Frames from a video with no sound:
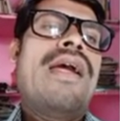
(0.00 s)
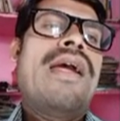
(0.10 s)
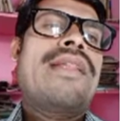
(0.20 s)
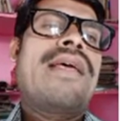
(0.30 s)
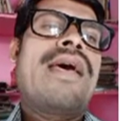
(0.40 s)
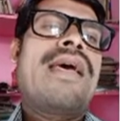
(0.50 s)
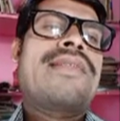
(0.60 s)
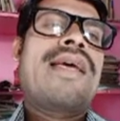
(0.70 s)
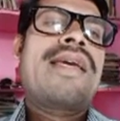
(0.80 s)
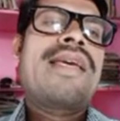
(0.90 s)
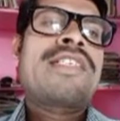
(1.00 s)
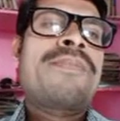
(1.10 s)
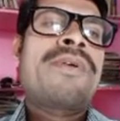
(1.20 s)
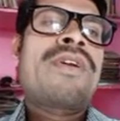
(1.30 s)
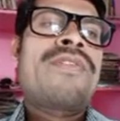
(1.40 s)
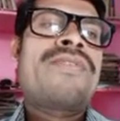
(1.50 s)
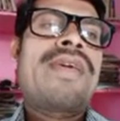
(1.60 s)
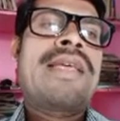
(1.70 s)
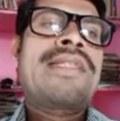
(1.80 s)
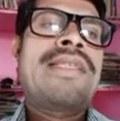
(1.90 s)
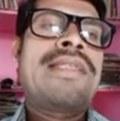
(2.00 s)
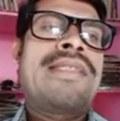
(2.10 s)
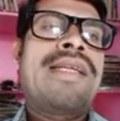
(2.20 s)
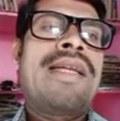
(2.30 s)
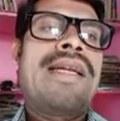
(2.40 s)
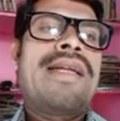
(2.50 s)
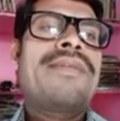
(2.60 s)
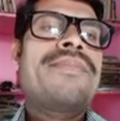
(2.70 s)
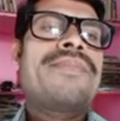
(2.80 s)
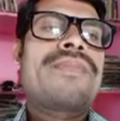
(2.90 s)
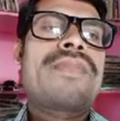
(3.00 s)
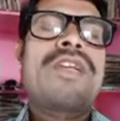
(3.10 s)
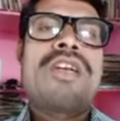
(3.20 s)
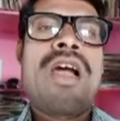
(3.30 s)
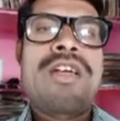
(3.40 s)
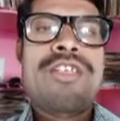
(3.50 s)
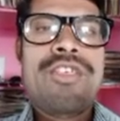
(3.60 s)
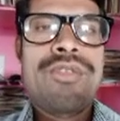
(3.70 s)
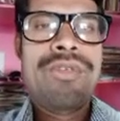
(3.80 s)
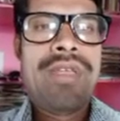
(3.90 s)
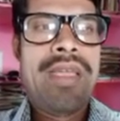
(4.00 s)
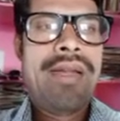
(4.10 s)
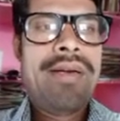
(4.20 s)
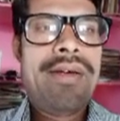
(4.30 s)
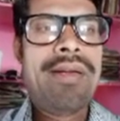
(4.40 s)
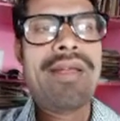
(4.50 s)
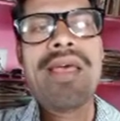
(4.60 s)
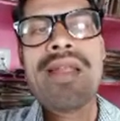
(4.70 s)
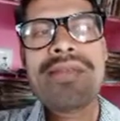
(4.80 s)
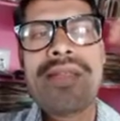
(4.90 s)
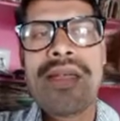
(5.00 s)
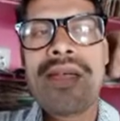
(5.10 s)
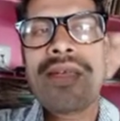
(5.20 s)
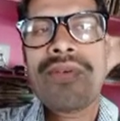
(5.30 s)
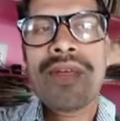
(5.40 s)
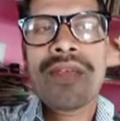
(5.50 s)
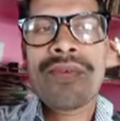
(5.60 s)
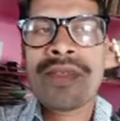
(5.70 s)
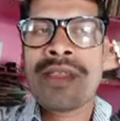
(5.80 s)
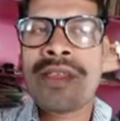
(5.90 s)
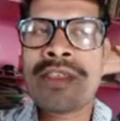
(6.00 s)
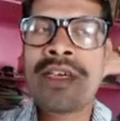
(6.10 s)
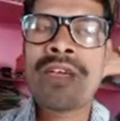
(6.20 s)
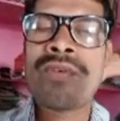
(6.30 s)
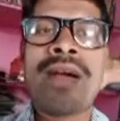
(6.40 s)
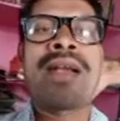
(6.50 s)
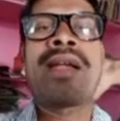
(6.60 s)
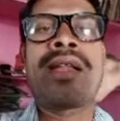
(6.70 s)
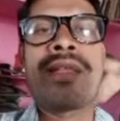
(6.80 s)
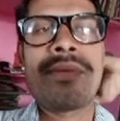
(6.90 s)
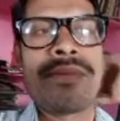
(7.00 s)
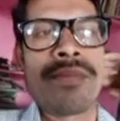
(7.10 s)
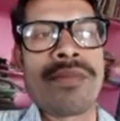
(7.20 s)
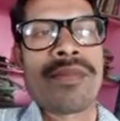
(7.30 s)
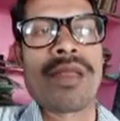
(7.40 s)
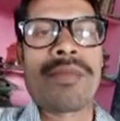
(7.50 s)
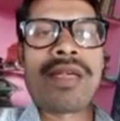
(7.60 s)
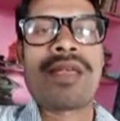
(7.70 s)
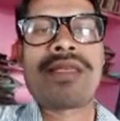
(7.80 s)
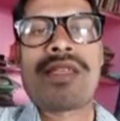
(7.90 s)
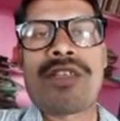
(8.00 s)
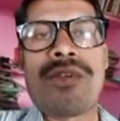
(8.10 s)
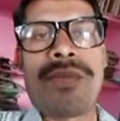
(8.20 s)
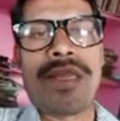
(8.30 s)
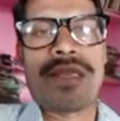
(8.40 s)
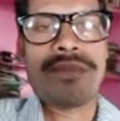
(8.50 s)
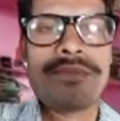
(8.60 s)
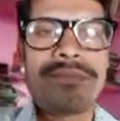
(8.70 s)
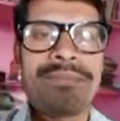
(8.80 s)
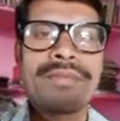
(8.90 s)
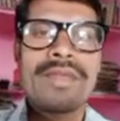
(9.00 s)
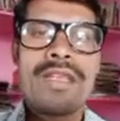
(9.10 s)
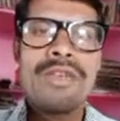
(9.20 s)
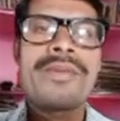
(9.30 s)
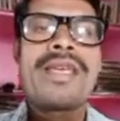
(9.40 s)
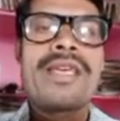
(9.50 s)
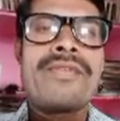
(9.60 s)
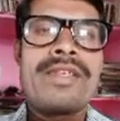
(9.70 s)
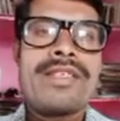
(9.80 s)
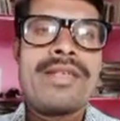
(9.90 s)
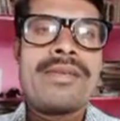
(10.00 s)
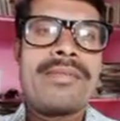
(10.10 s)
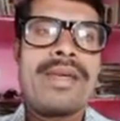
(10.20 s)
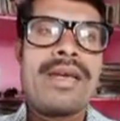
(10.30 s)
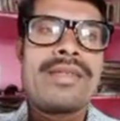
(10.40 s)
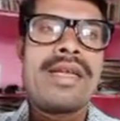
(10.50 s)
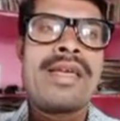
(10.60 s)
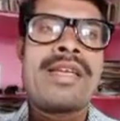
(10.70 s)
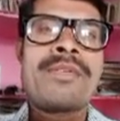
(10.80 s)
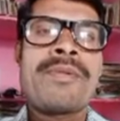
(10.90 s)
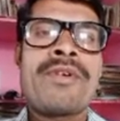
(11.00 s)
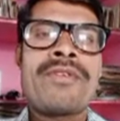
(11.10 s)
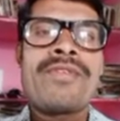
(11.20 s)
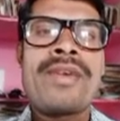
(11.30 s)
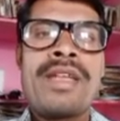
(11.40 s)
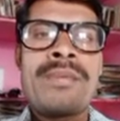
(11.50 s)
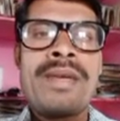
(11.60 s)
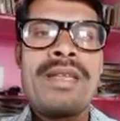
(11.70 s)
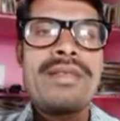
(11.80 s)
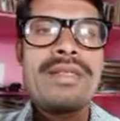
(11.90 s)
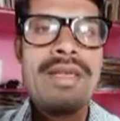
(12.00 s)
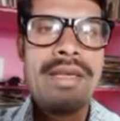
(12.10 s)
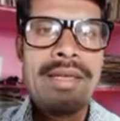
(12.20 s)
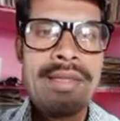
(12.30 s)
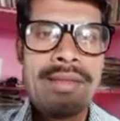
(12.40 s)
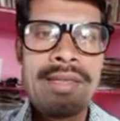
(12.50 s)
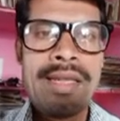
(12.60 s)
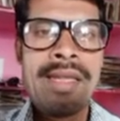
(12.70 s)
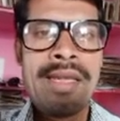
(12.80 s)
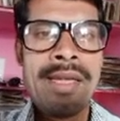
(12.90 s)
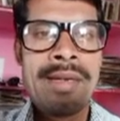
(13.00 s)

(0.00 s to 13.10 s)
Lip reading: the highest power of x is 3, not 2 here. Hence, the given equation is not a quadratic, but it is a cubic equation, because the highest power of the variable is 3 here.